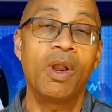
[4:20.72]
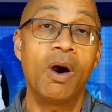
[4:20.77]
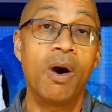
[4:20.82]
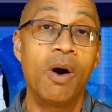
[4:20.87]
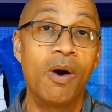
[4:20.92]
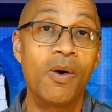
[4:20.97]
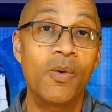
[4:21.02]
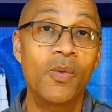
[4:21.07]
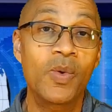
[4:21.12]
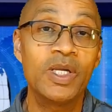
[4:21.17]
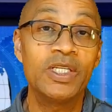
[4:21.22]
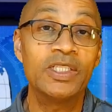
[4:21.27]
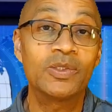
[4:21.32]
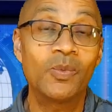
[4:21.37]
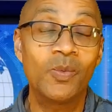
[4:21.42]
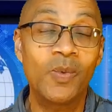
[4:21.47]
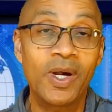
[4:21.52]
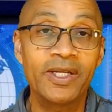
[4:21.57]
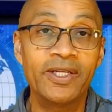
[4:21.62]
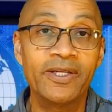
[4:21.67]
will
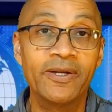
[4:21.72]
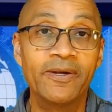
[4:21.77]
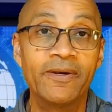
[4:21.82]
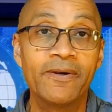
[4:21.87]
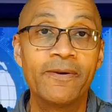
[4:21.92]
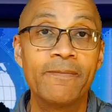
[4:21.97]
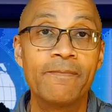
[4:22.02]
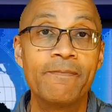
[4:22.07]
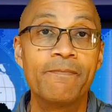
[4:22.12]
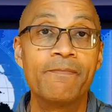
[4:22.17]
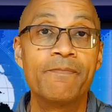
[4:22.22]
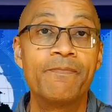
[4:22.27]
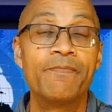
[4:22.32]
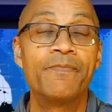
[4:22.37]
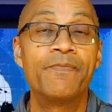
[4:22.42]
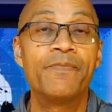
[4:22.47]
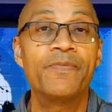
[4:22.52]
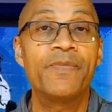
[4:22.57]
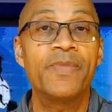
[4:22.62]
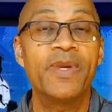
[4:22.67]
always wonder
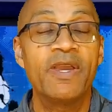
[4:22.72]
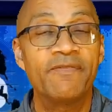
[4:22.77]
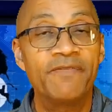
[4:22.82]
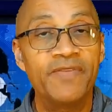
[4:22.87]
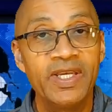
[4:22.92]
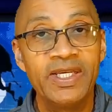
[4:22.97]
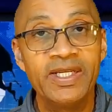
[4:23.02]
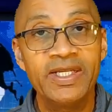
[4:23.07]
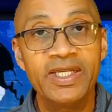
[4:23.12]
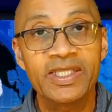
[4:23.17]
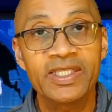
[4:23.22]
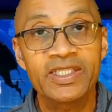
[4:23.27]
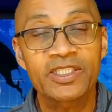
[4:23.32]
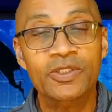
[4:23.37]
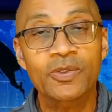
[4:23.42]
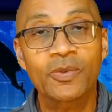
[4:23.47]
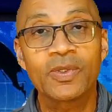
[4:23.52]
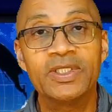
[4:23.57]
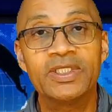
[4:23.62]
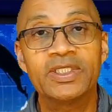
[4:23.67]
if any of the
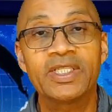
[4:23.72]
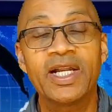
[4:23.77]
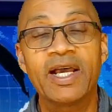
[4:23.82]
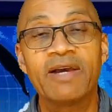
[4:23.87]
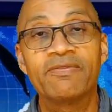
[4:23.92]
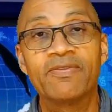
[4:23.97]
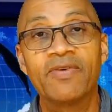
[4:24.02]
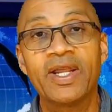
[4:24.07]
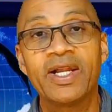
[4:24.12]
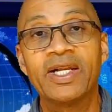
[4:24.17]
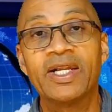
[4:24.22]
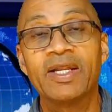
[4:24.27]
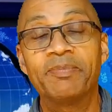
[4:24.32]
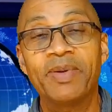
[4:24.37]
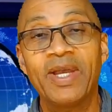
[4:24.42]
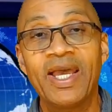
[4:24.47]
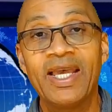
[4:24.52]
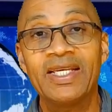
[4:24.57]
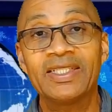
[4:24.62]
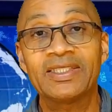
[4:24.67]
stories that I've read in
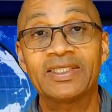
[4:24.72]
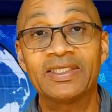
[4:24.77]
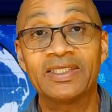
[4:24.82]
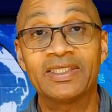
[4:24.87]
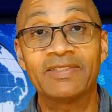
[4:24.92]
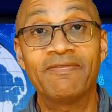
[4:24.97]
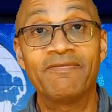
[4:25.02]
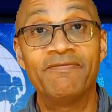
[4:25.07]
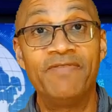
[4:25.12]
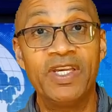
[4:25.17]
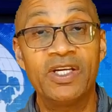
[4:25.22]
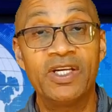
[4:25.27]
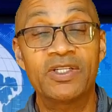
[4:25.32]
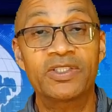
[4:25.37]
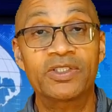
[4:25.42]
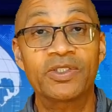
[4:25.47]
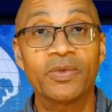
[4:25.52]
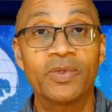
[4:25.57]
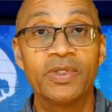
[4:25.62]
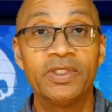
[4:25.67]
the past, the
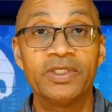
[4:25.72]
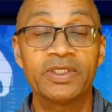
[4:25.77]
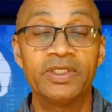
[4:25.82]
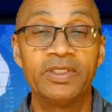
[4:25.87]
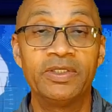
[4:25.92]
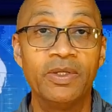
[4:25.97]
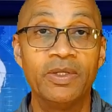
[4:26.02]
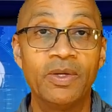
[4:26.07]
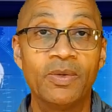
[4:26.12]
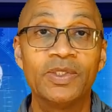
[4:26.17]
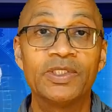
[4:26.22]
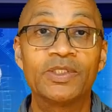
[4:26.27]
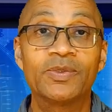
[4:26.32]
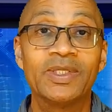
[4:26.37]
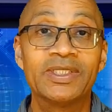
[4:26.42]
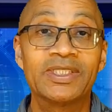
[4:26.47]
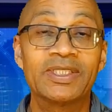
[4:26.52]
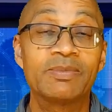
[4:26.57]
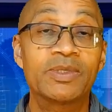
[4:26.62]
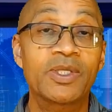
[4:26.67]
severe stories, and you know
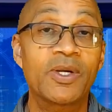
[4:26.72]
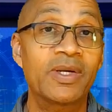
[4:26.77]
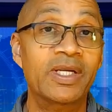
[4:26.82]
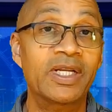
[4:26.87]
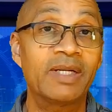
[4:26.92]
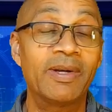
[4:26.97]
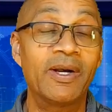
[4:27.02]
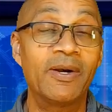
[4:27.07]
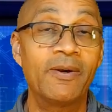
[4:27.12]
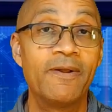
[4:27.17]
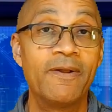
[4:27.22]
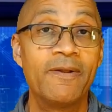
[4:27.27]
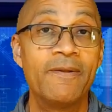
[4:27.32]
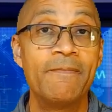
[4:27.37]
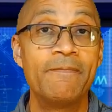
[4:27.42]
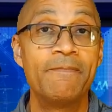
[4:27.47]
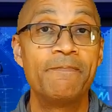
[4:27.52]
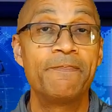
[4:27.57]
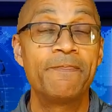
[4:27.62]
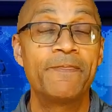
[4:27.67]
which ones I'm talking about,
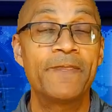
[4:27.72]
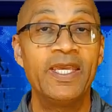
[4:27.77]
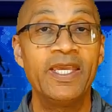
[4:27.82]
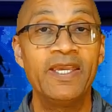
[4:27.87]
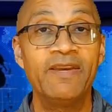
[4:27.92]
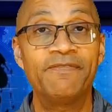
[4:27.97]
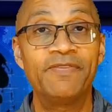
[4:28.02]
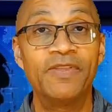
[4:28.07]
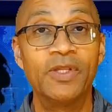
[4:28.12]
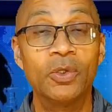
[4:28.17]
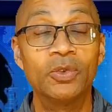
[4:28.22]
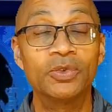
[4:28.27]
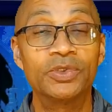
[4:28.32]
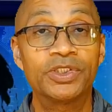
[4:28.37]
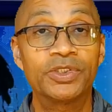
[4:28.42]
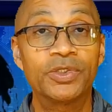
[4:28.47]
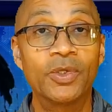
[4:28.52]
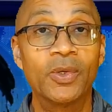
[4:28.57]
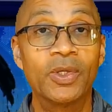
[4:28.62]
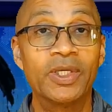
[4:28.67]

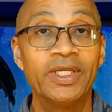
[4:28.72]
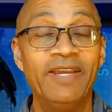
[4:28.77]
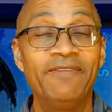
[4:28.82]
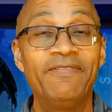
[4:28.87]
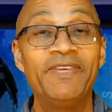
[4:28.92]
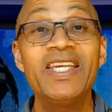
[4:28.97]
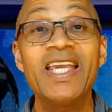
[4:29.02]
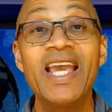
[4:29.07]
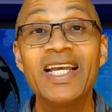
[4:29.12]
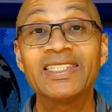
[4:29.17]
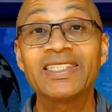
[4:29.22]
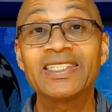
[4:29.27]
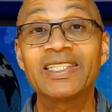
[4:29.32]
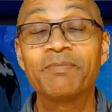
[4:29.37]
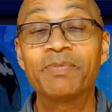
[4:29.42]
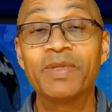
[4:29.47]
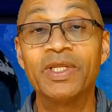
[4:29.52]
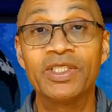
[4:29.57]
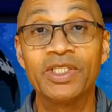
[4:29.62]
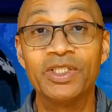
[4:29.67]
if he had
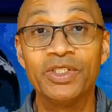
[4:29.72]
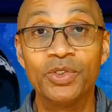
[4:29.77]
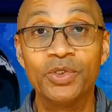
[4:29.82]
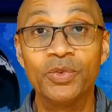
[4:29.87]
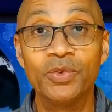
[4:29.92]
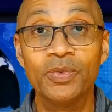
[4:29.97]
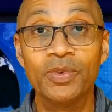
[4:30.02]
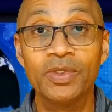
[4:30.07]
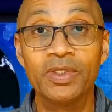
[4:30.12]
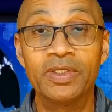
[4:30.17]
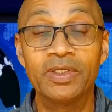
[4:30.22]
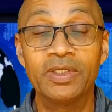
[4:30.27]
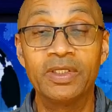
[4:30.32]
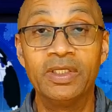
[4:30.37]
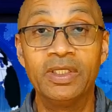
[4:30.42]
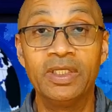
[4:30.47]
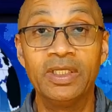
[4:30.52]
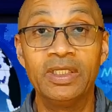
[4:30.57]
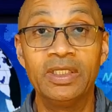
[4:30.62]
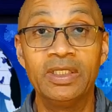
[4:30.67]
something to do with
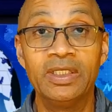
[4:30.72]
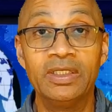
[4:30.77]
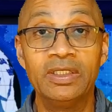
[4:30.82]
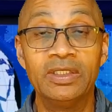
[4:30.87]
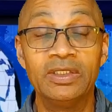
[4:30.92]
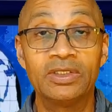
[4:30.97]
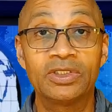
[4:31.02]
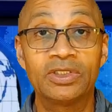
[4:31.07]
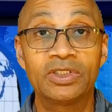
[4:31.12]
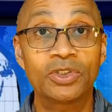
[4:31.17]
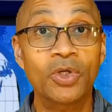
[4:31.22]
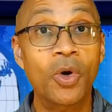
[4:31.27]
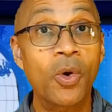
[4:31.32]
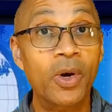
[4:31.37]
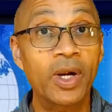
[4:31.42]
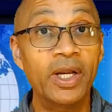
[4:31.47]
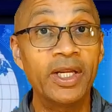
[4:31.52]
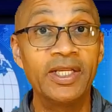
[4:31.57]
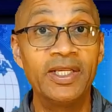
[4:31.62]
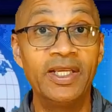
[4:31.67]
the
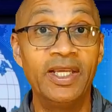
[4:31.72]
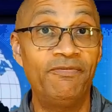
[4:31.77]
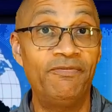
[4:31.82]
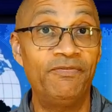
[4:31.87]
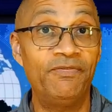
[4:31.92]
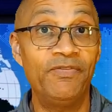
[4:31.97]
story.